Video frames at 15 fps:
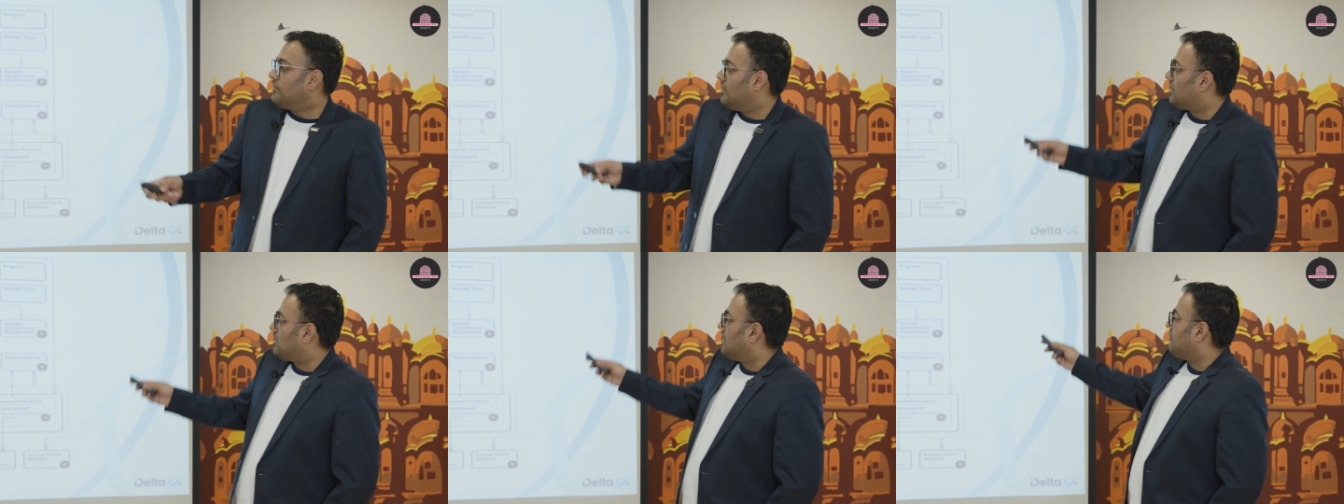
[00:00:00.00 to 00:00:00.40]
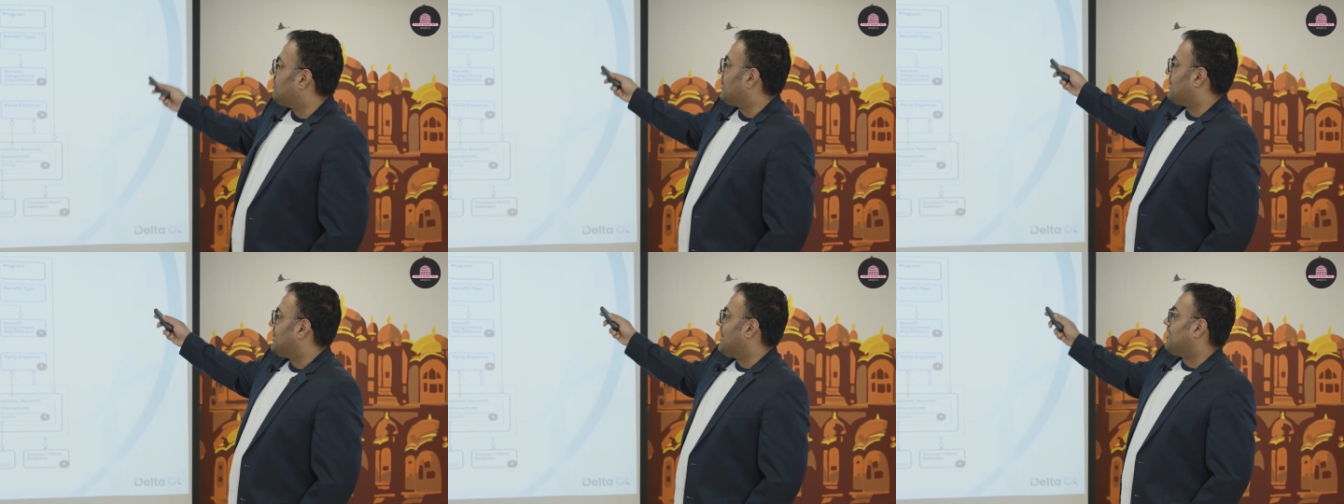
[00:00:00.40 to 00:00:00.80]
This is
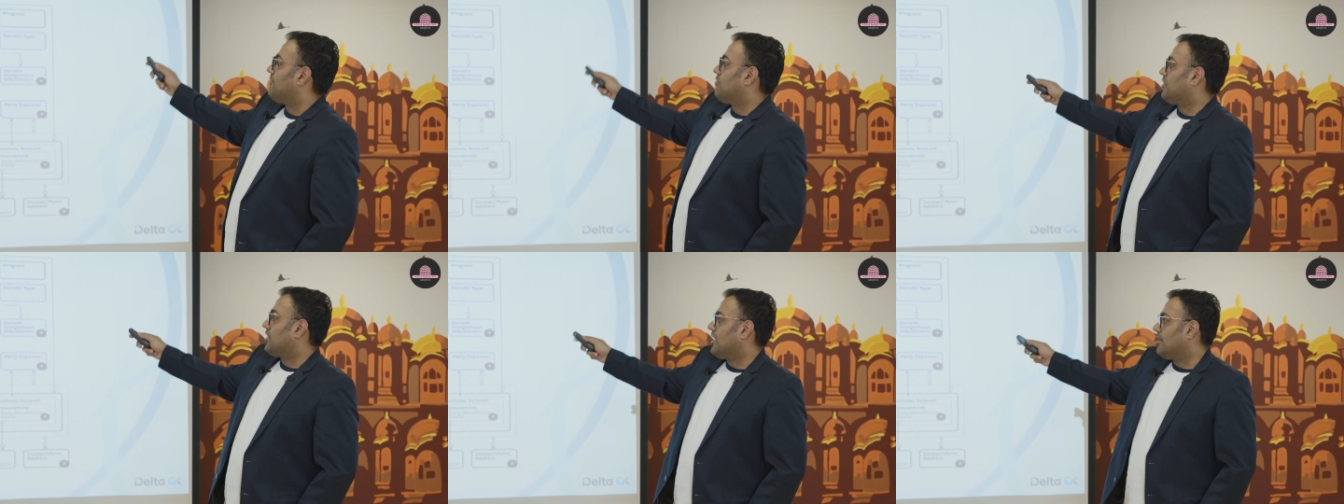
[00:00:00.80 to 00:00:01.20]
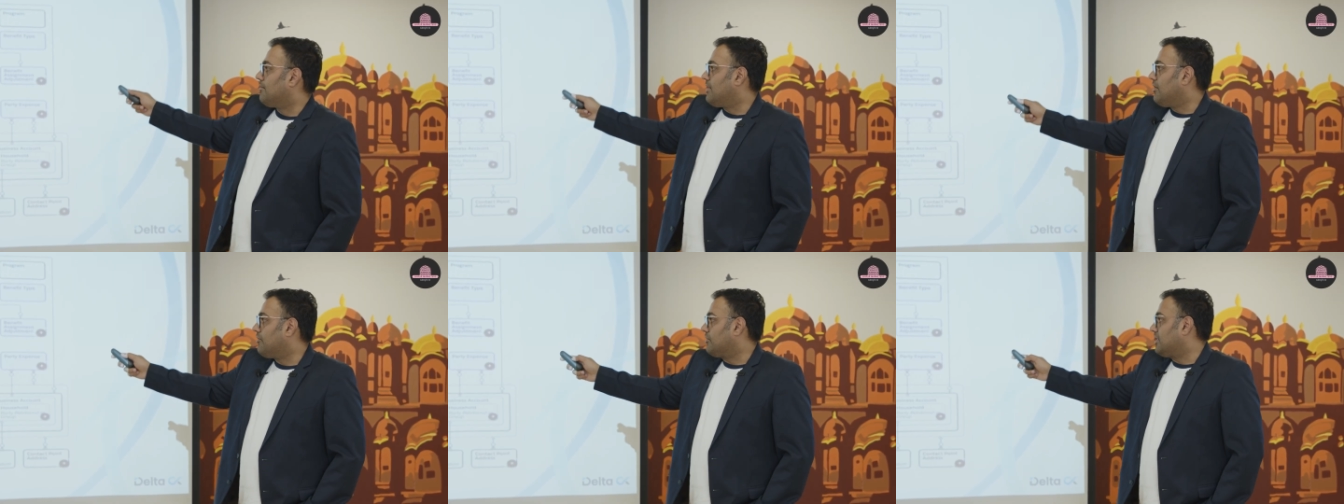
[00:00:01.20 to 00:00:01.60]
what they are talking
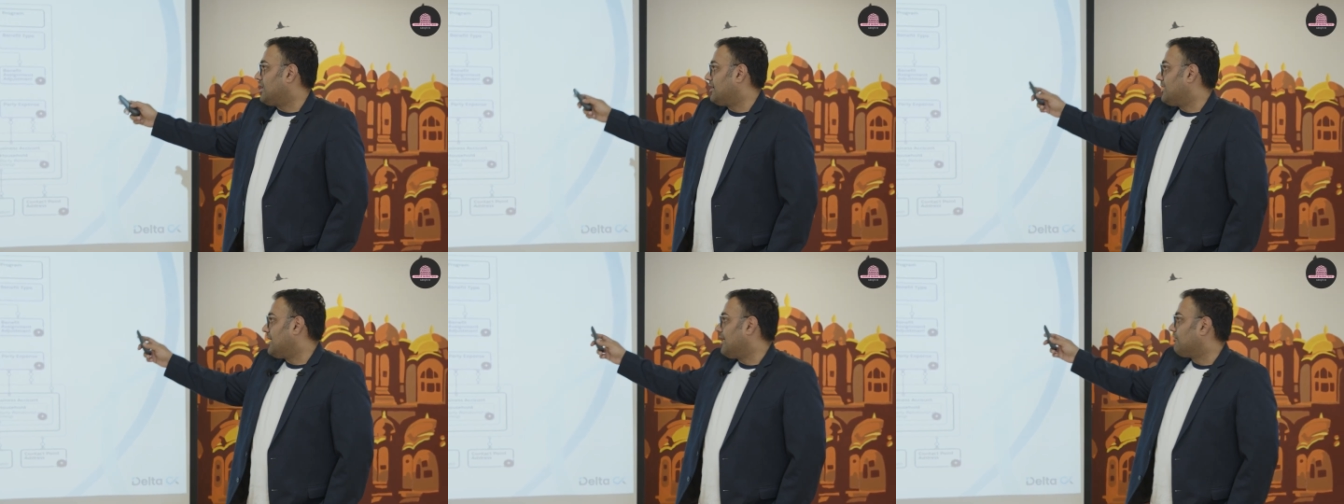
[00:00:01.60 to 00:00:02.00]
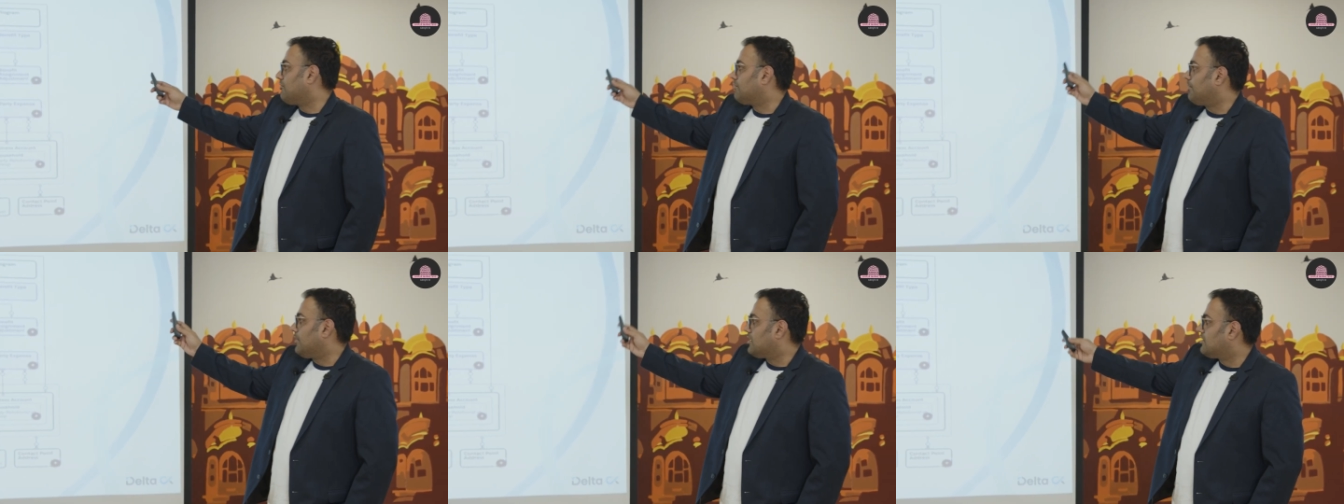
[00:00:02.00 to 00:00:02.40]
about, that they have
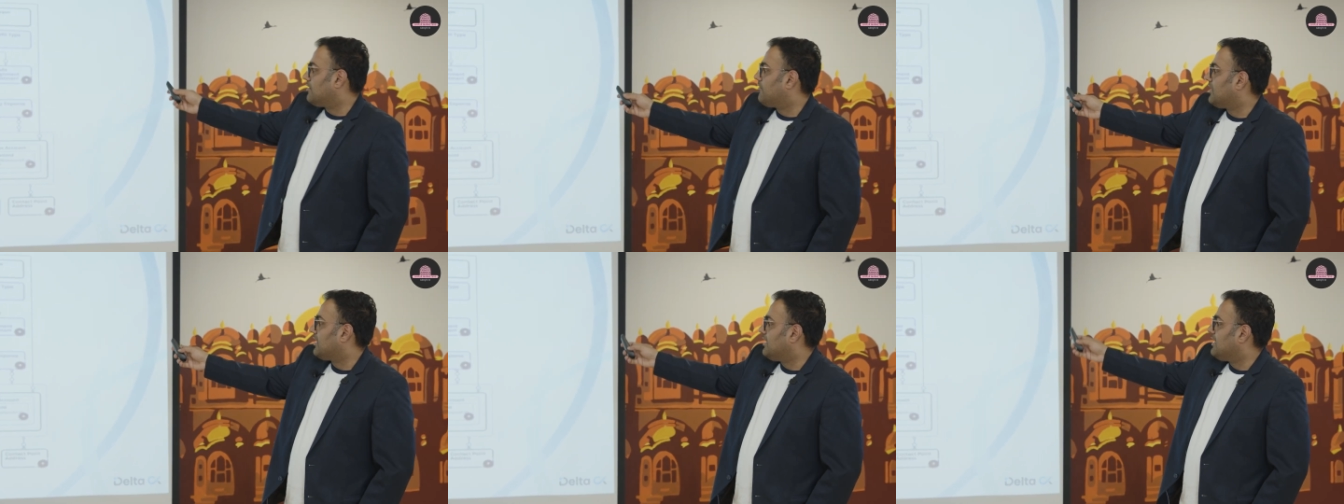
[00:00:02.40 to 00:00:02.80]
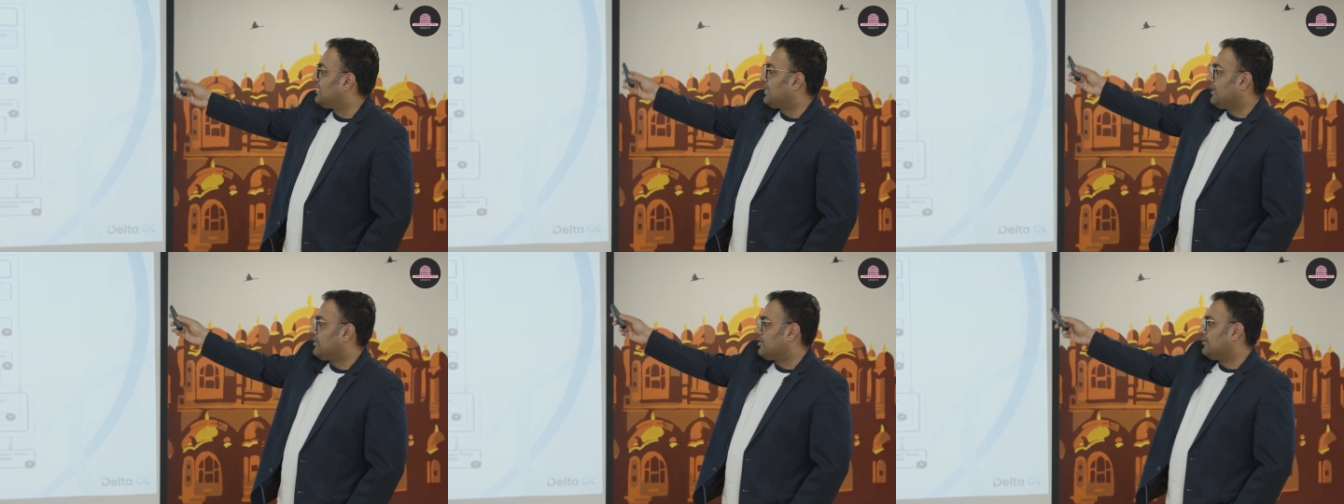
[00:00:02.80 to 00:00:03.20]
specifically
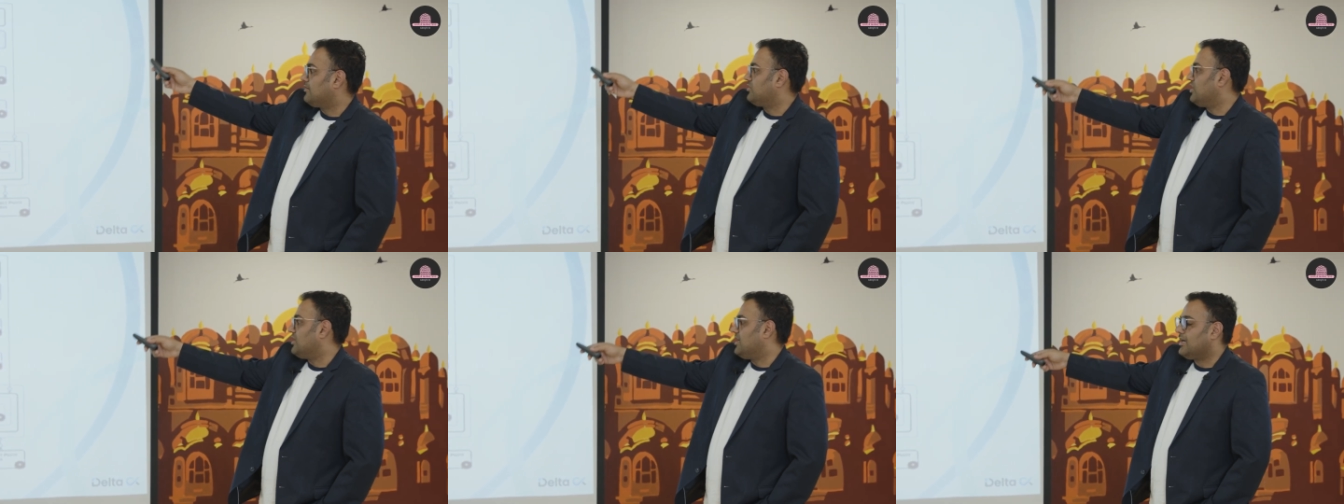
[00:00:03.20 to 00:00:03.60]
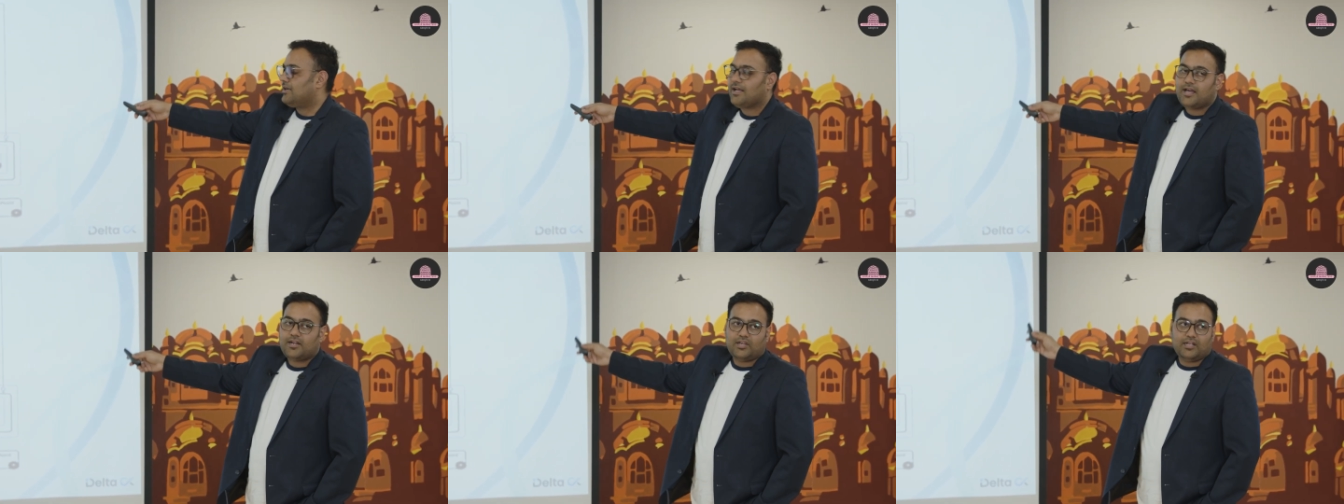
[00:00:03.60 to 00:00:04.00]
catered the
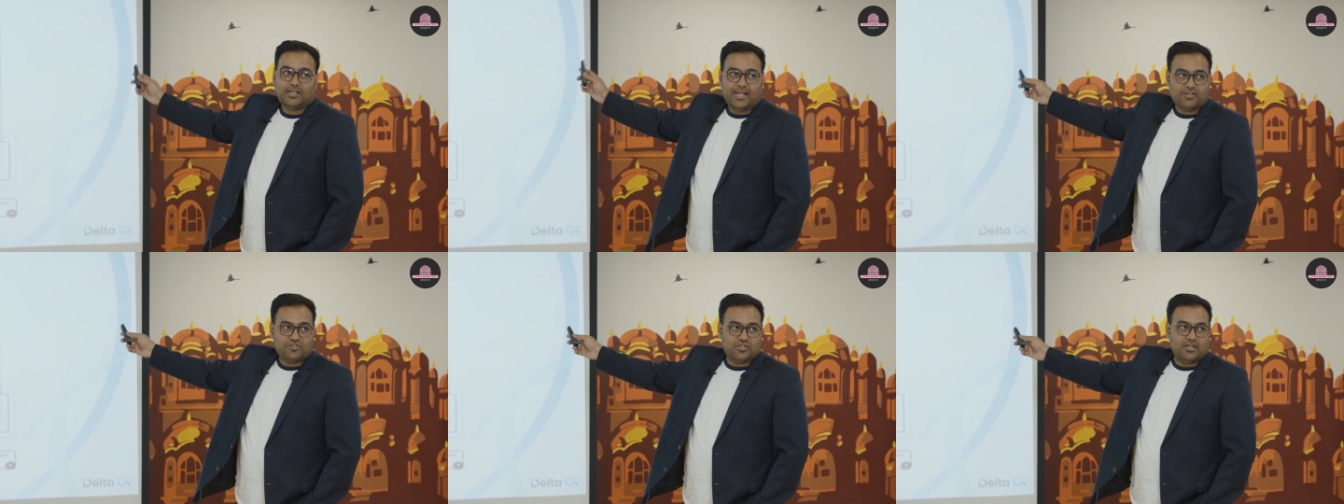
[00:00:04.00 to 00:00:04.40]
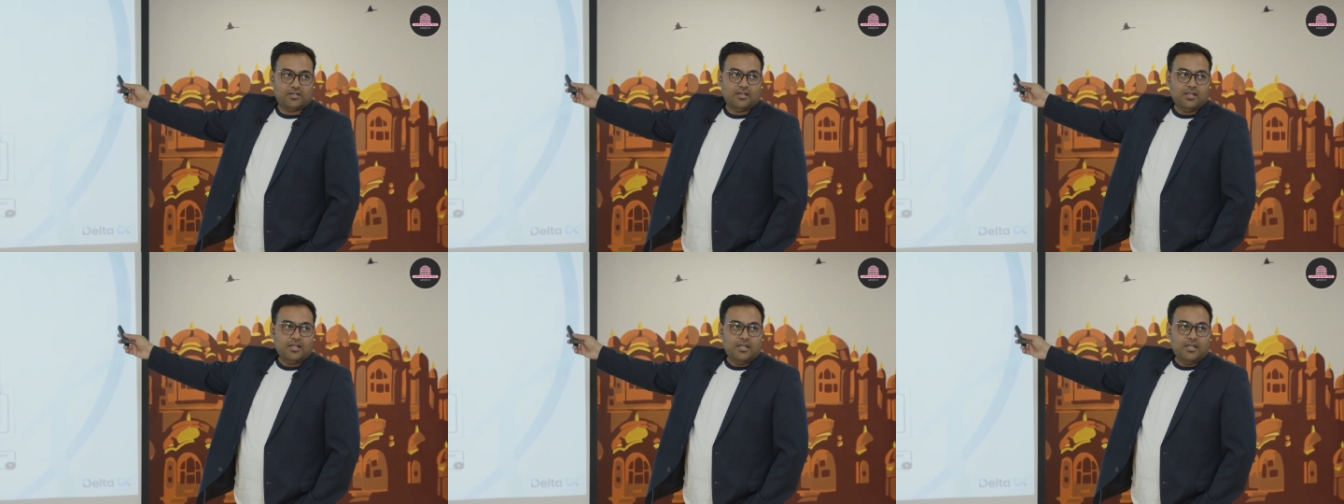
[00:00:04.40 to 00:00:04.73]
data architecture,